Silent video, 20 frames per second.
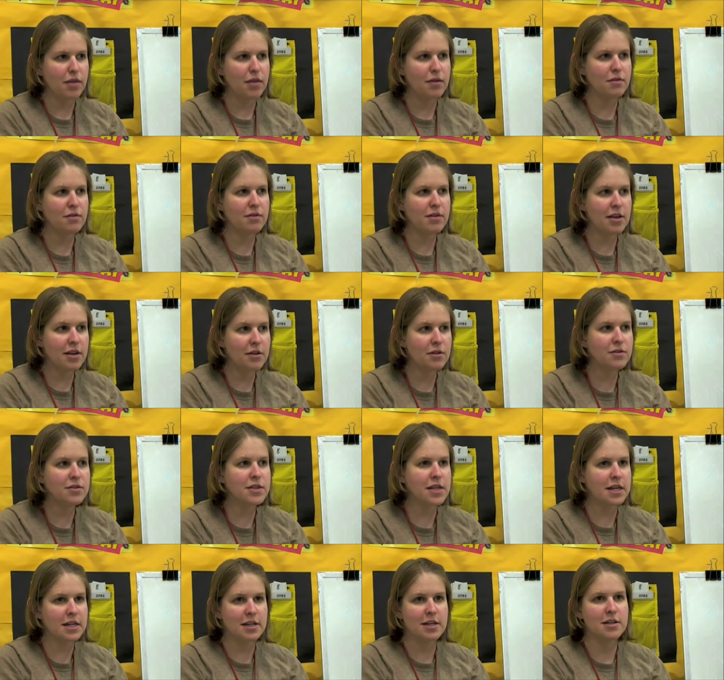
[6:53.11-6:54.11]
the
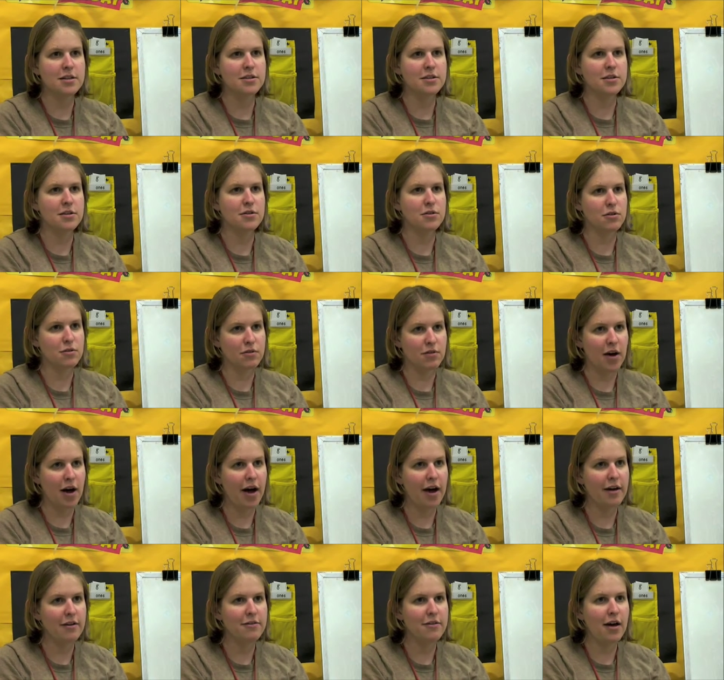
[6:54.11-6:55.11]
skills they need to
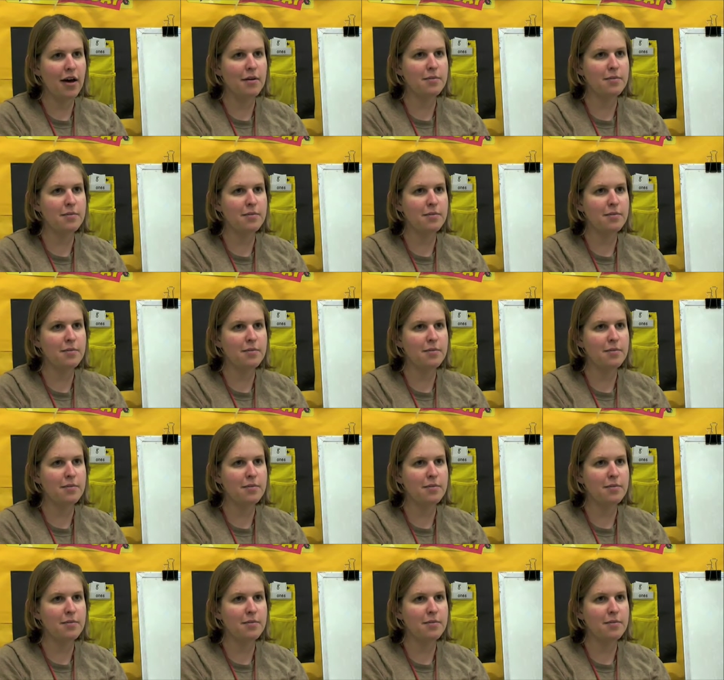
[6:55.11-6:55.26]
survive.